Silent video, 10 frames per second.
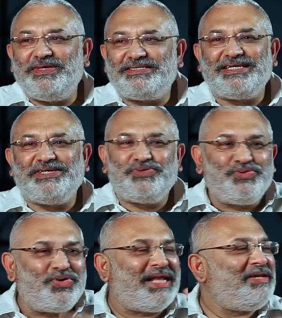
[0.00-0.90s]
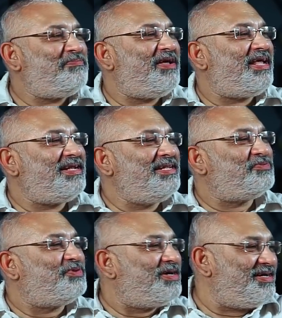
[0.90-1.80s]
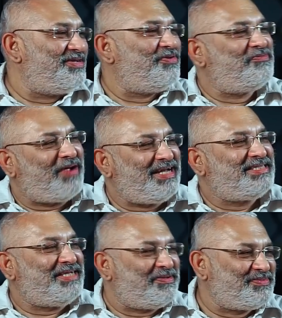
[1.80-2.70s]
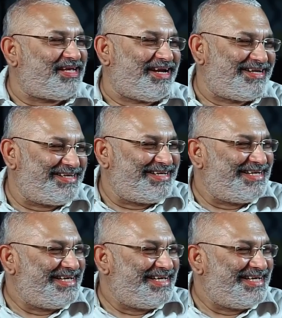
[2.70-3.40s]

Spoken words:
And we say, you go anywhere in the world, you'll find a GM site.